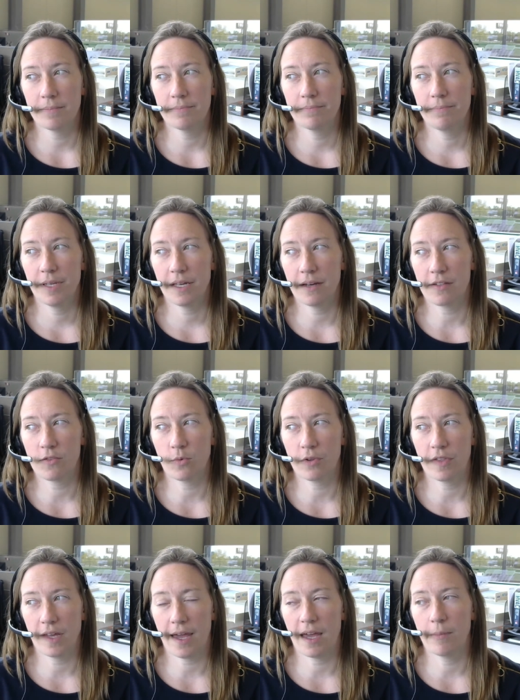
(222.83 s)
Because we're
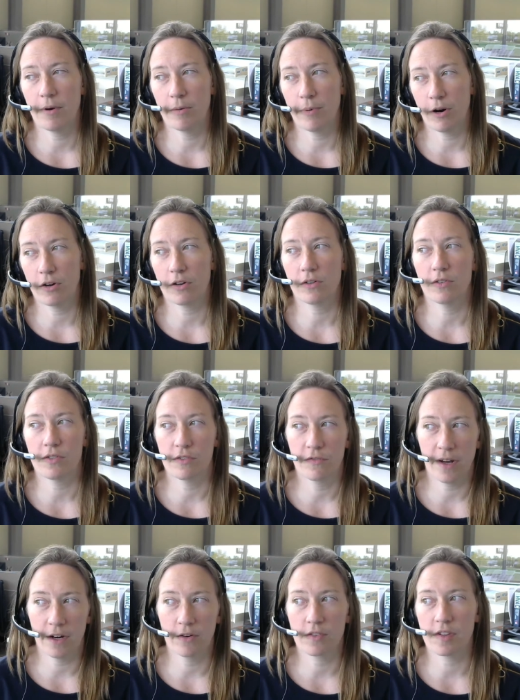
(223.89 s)
thinking about particles and
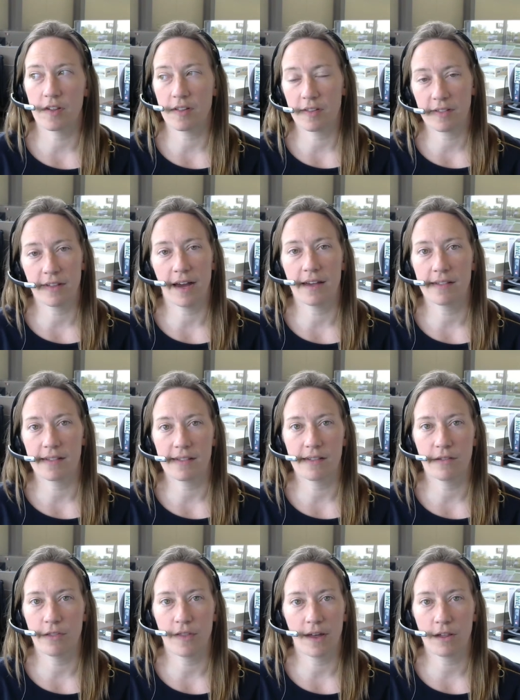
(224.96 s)
viruses and sizes
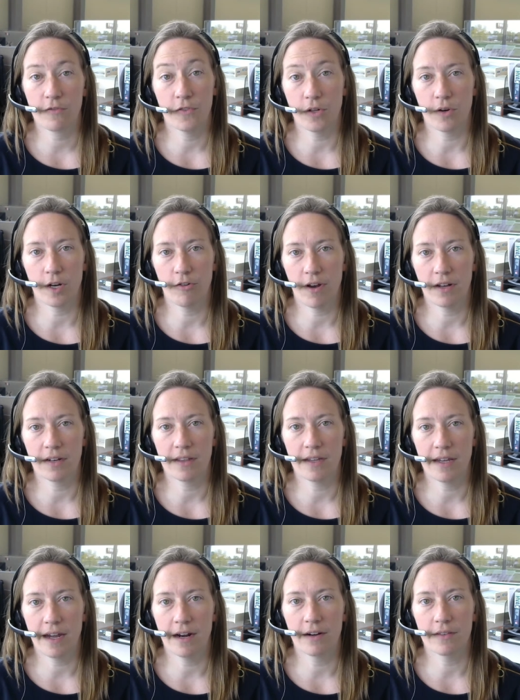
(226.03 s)
and things floating around in
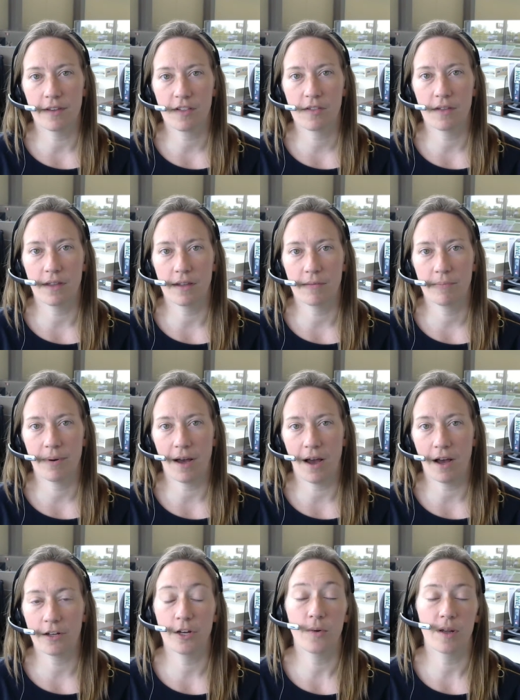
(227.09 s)
the air, and this
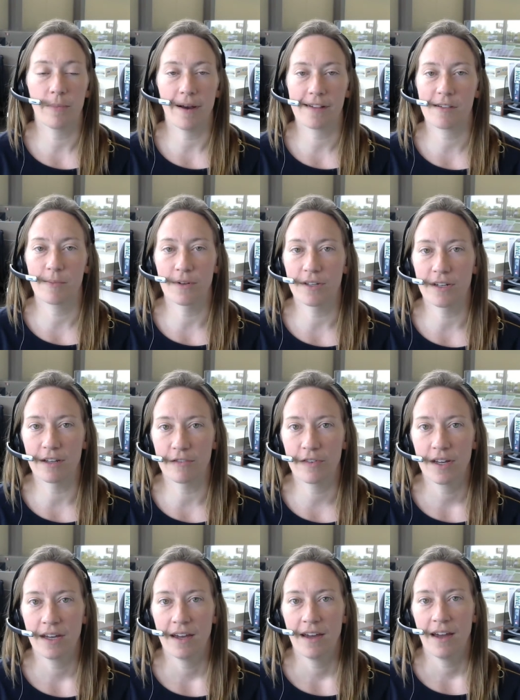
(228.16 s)
ongoing possibility of
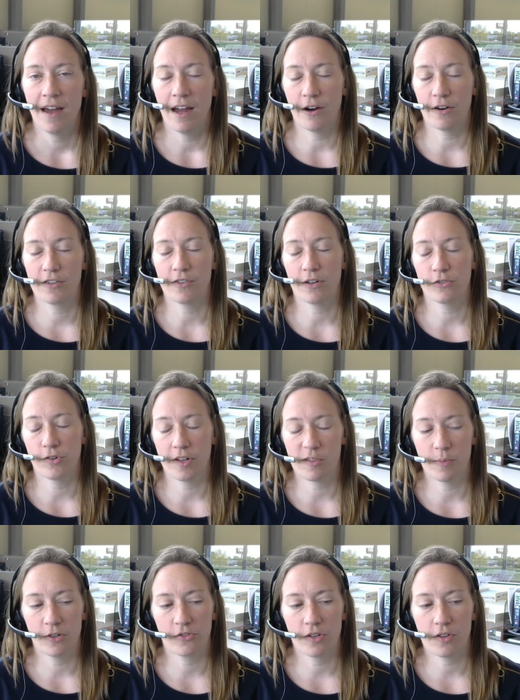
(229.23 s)
aerosol
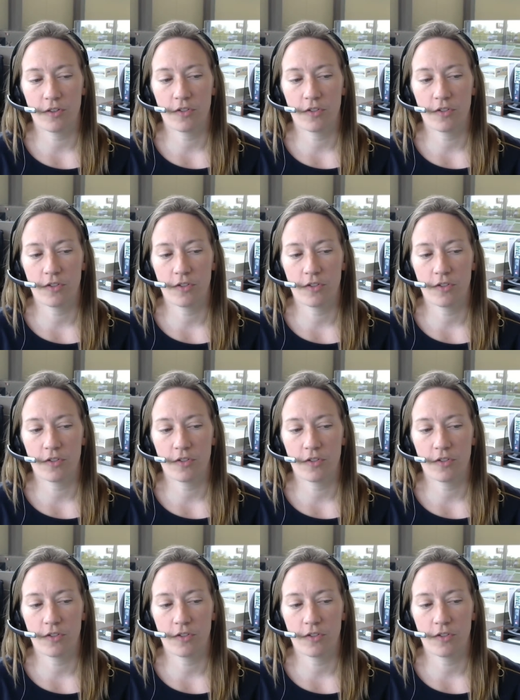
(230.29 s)
transmission.